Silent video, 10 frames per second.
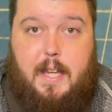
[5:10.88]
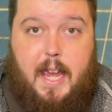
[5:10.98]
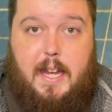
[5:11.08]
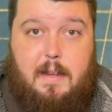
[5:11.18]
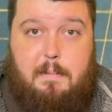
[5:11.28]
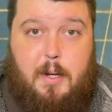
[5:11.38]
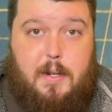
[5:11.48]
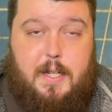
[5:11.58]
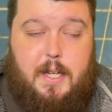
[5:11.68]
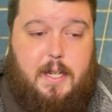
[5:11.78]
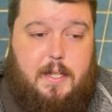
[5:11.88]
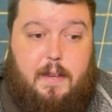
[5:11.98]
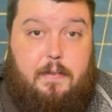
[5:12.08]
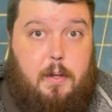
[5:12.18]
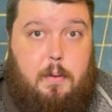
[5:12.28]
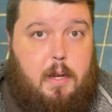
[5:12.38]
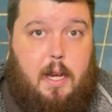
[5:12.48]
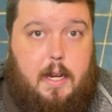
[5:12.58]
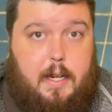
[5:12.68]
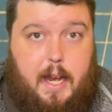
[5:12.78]
Cadian boxes, if you
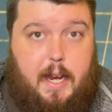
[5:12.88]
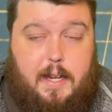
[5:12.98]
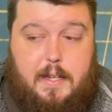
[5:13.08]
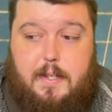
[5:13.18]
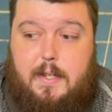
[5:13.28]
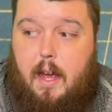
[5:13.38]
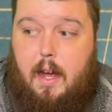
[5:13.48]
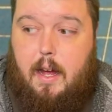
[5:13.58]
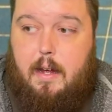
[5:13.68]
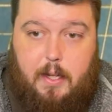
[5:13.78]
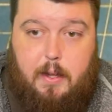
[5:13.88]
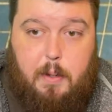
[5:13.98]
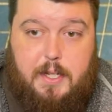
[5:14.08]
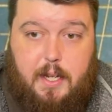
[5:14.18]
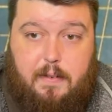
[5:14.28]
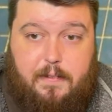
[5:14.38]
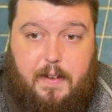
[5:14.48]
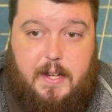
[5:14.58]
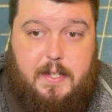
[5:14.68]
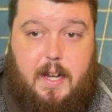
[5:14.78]
collect Cadians, the ones that you
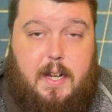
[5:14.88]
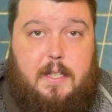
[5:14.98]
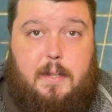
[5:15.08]
first started